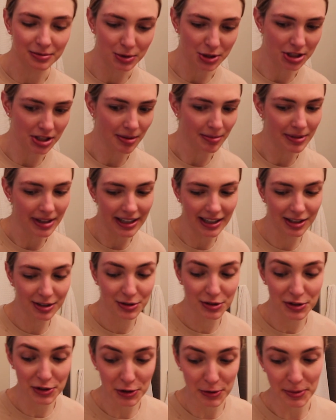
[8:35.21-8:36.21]
which I'm like
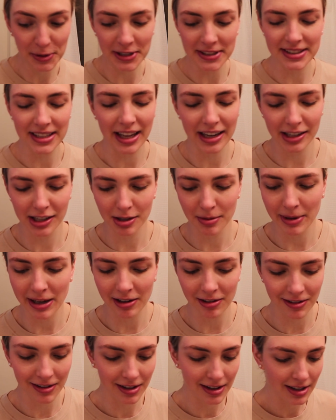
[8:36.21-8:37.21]
super excited
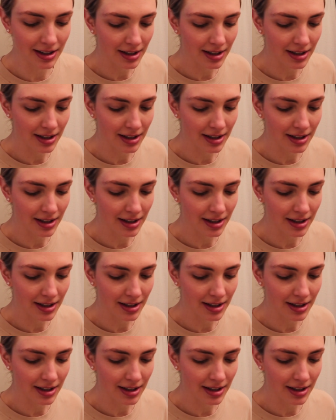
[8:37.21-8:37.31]
about.